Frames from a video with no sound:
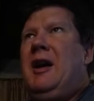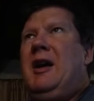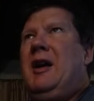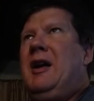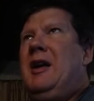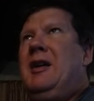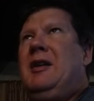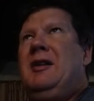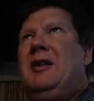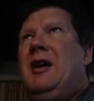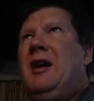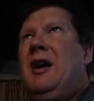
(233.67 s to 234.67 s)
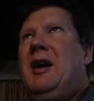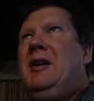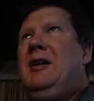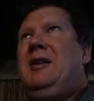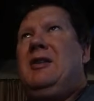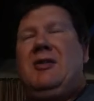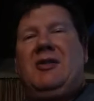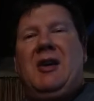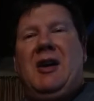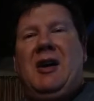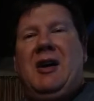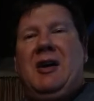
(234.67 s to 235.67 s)
And I need this
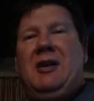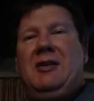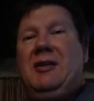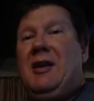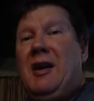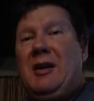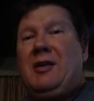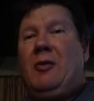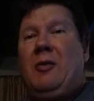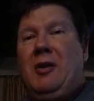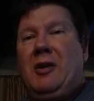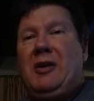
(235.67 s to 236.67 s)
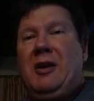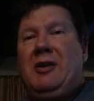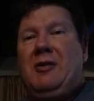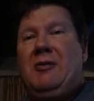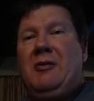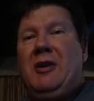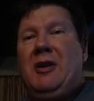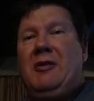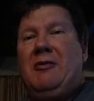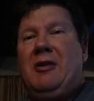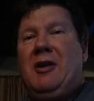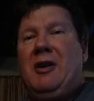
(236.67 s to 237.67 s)
guy not to walk in the
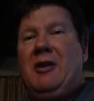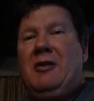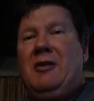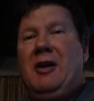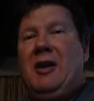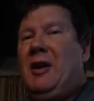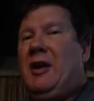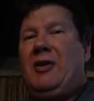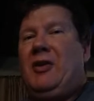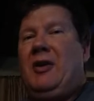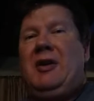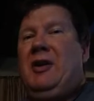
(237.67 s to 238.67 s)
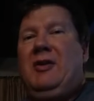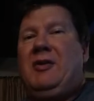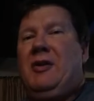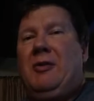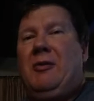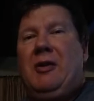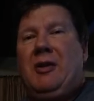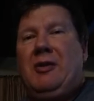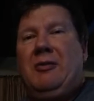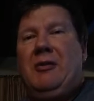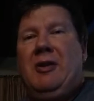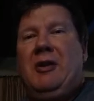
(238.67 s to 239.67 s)
winning run. And I thought he's going to walk
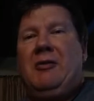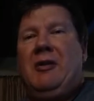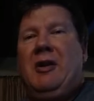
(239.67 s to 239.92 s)
the winning